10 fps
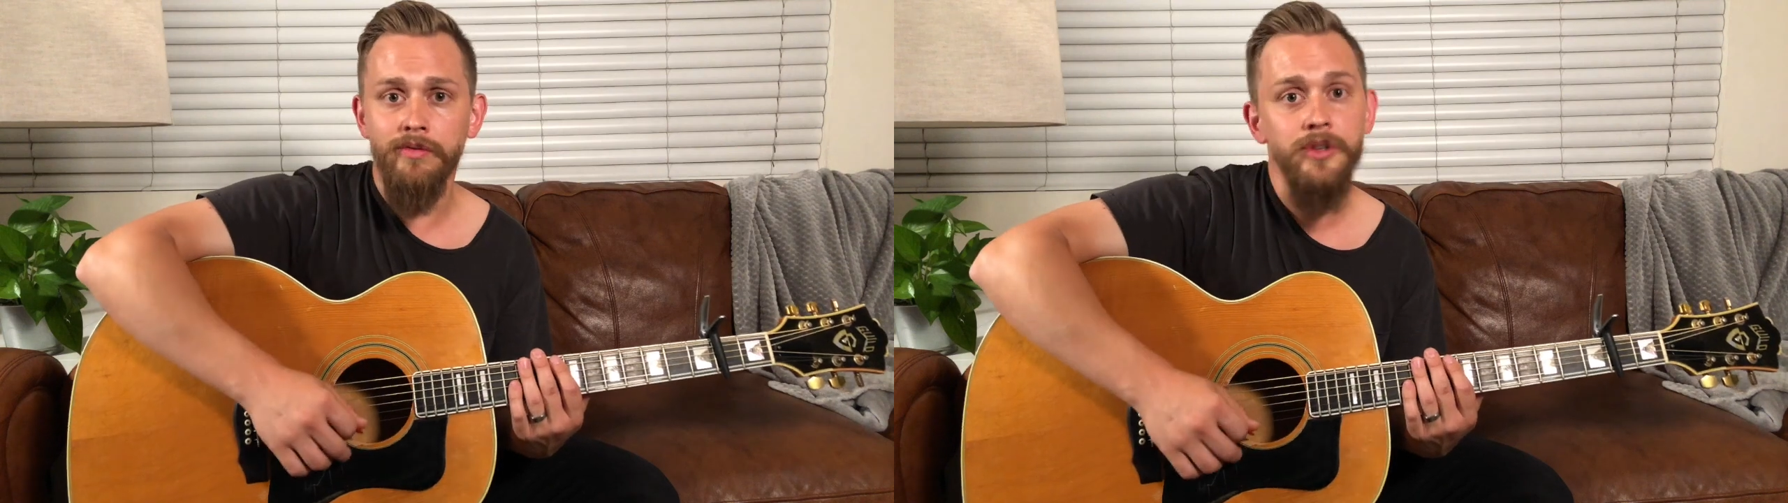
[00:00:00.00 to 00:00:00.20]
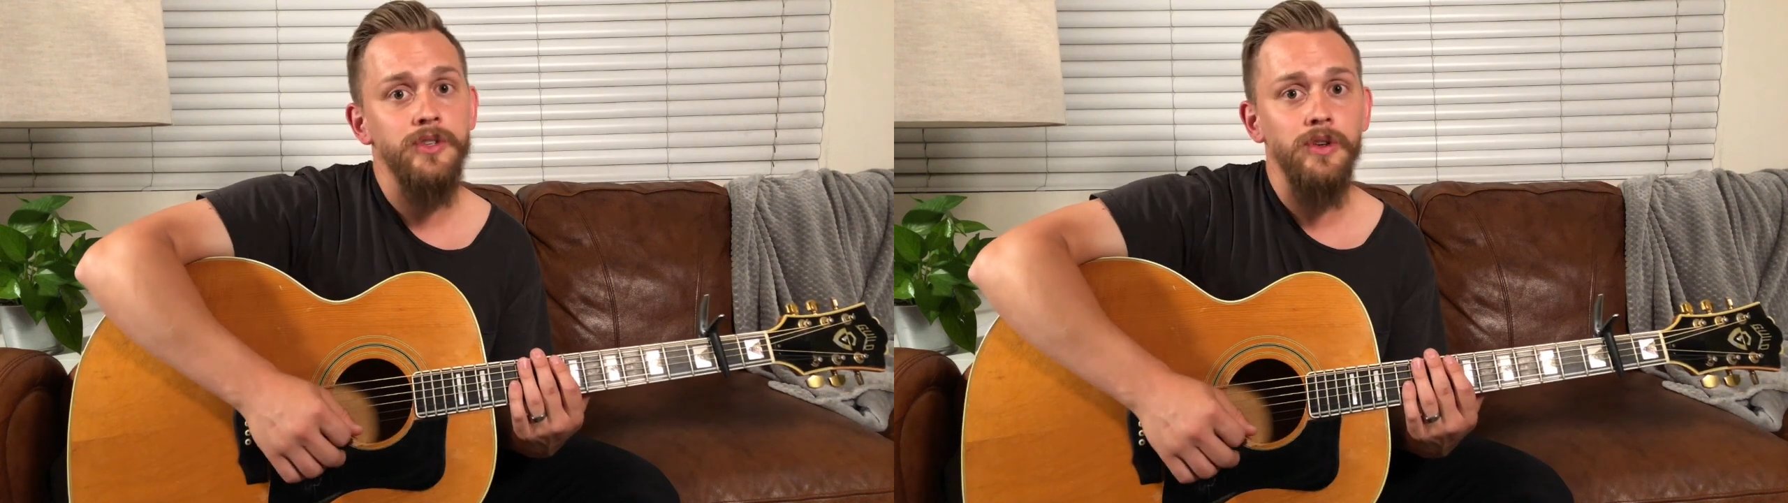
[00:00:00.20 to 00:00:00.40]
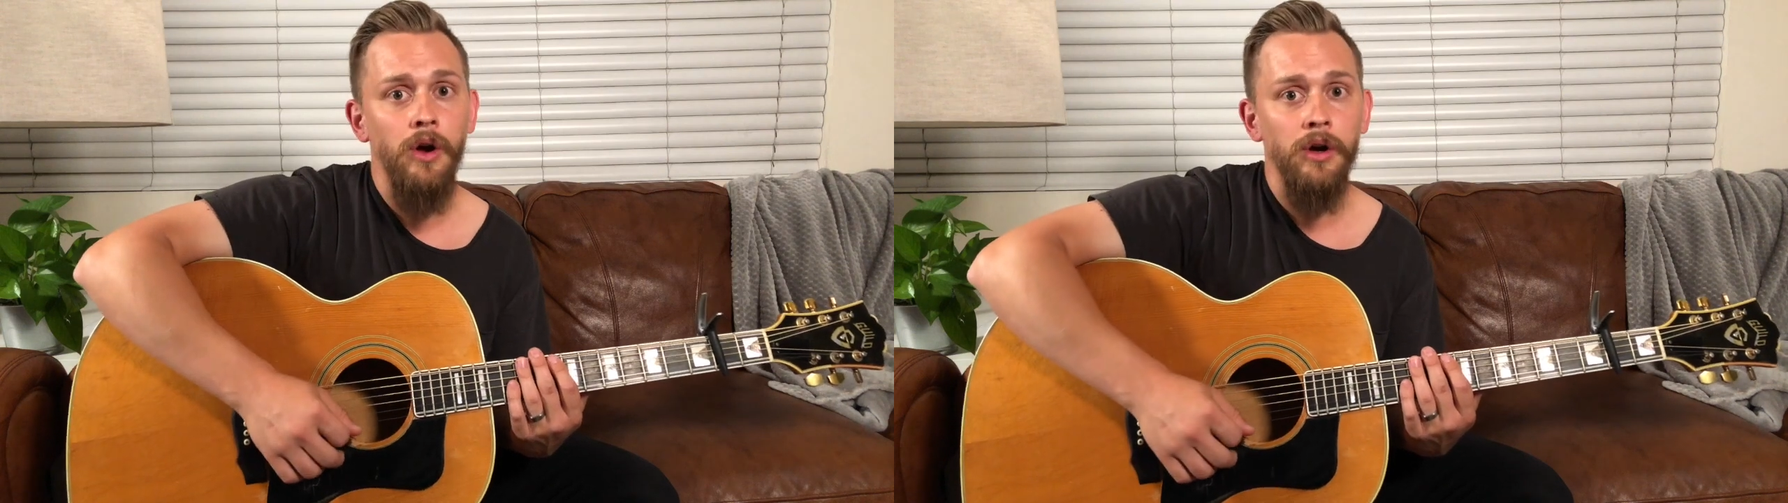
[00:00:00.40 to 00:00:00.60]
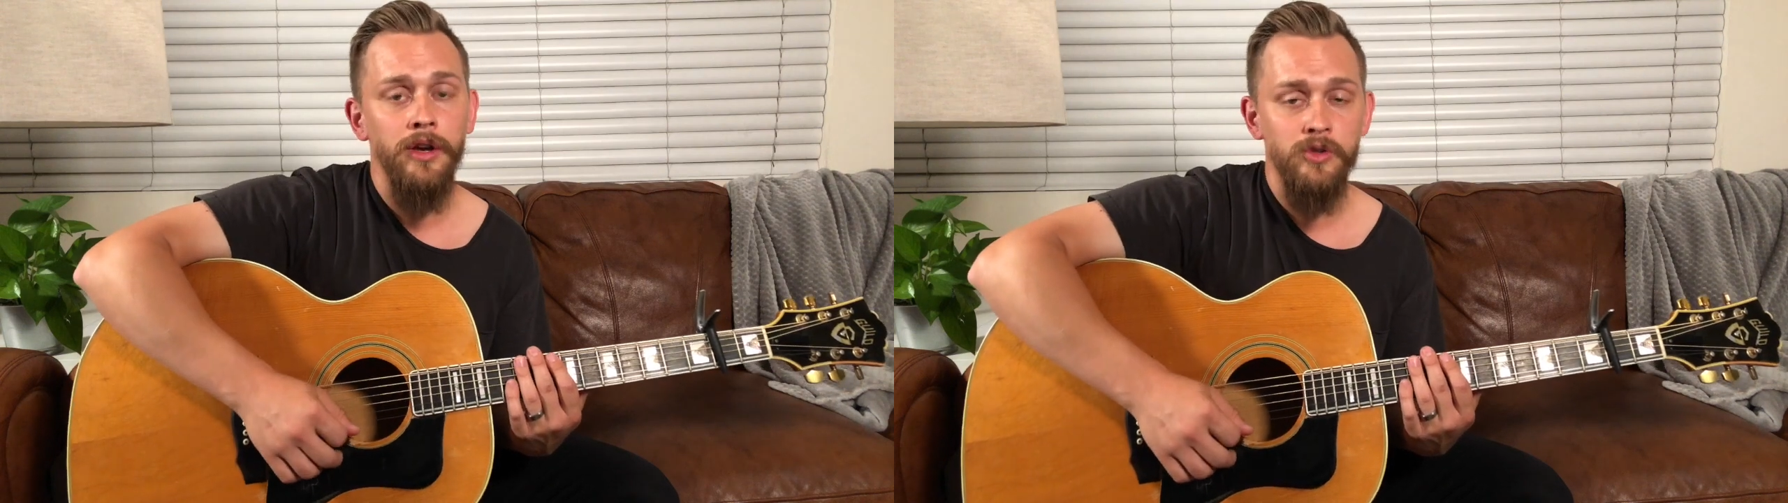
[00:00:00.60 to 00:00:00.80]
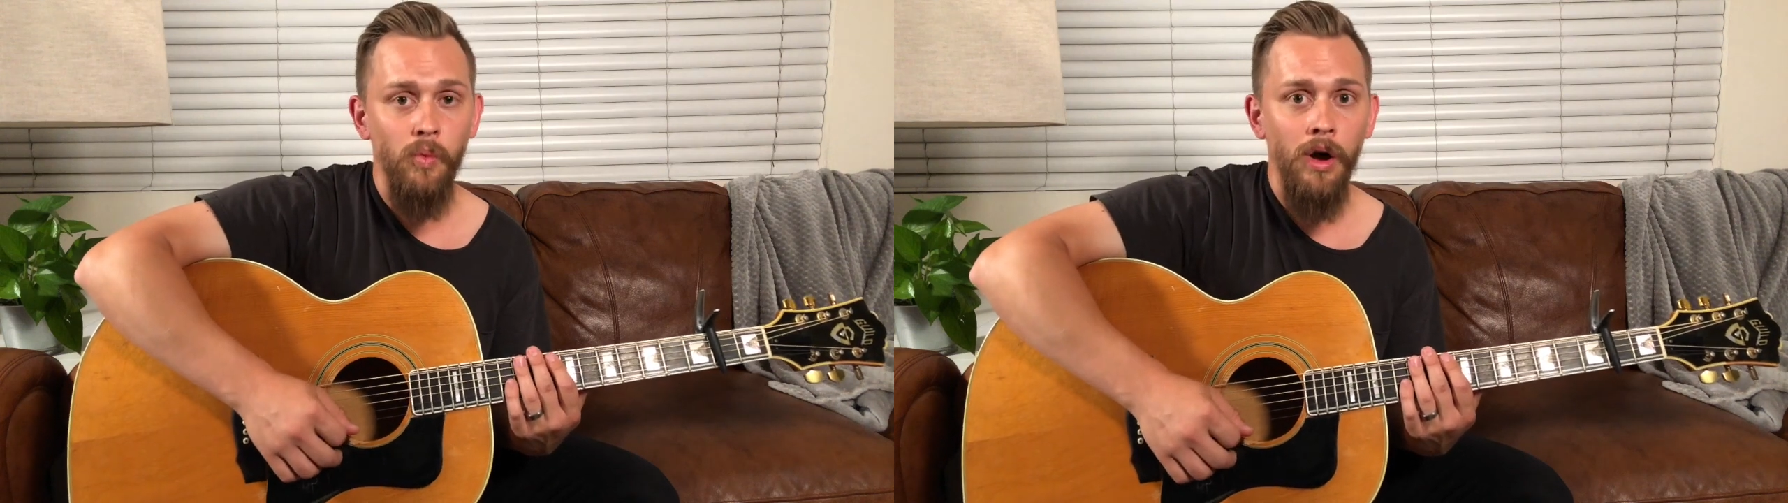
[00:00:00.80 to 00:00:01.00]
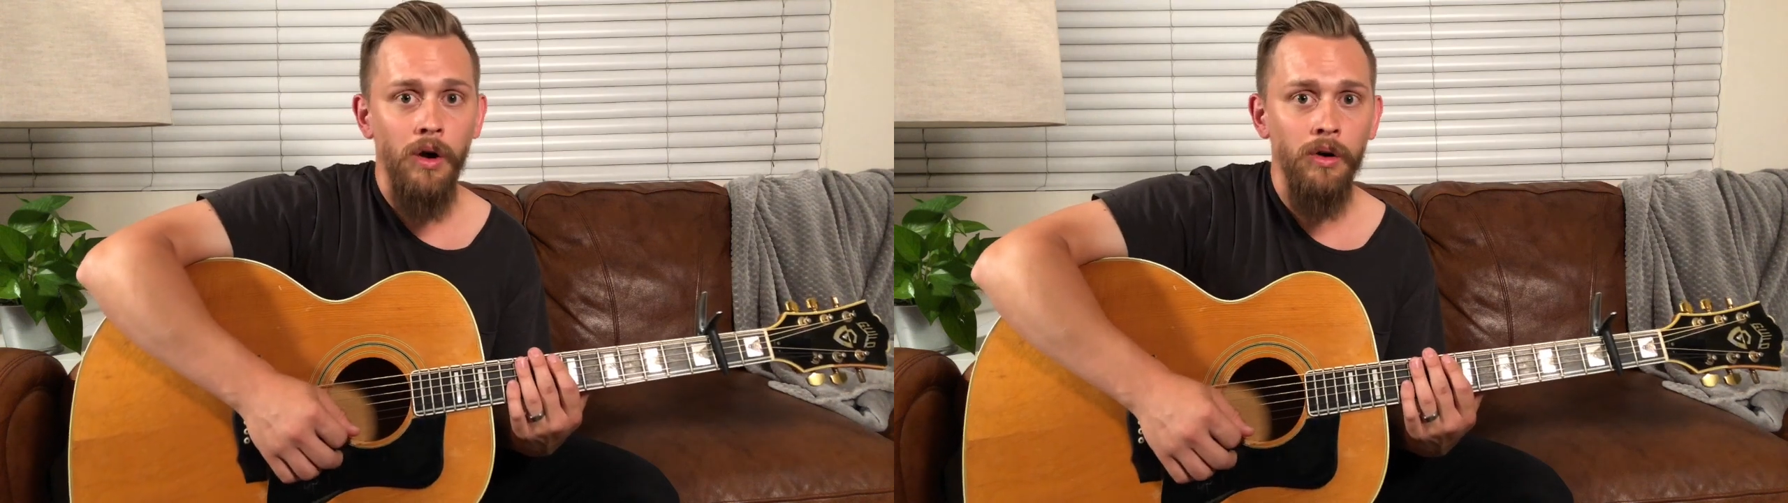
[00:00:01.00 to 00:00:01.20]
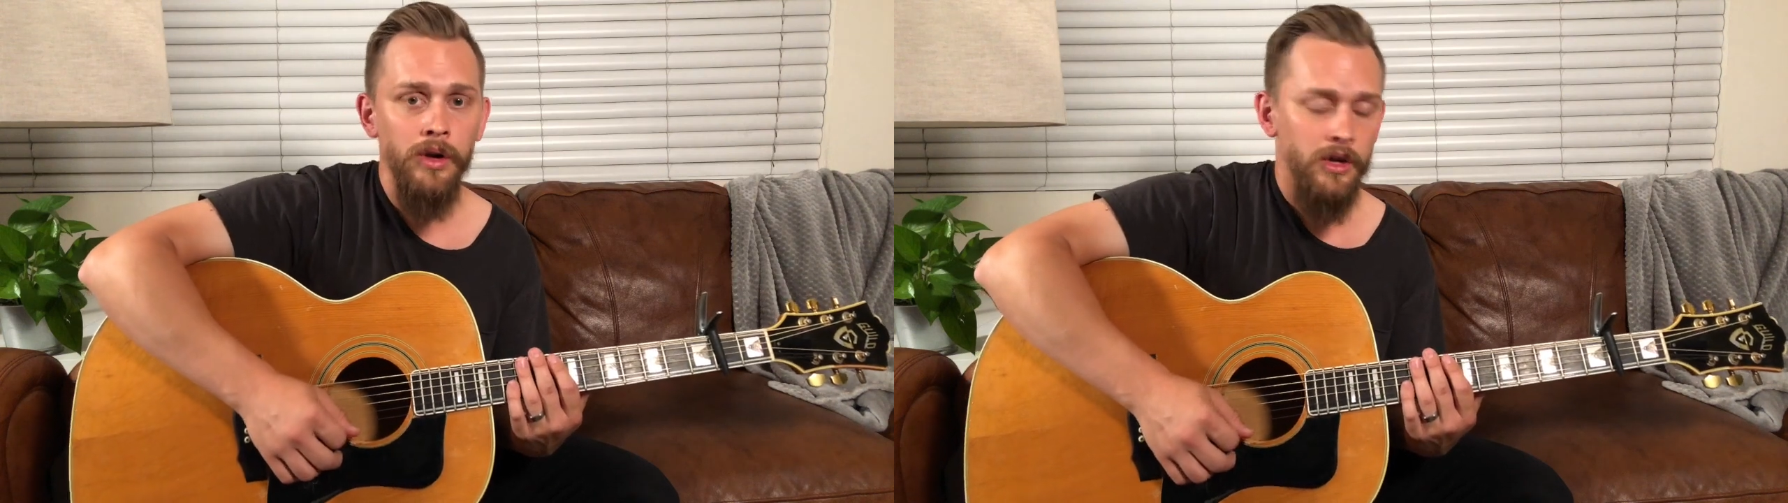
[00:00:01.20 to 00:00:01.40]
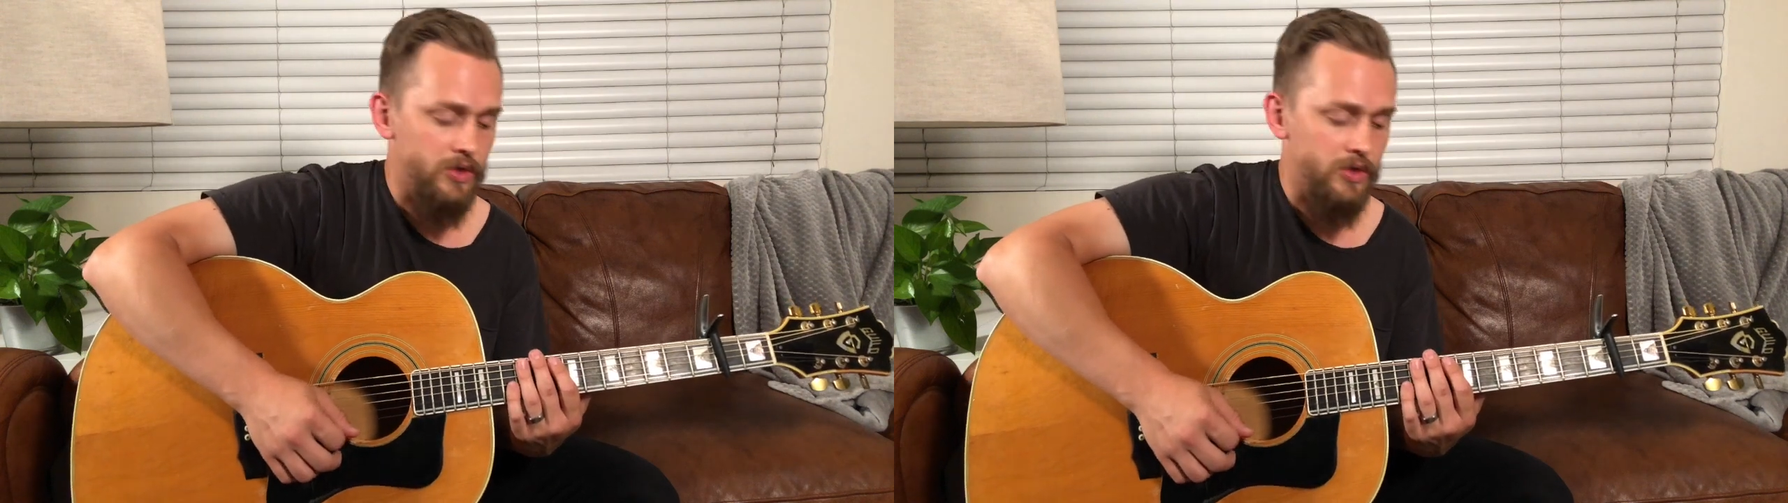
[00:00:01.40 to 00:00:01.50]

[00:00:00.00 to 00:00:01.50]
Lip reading: this song as well.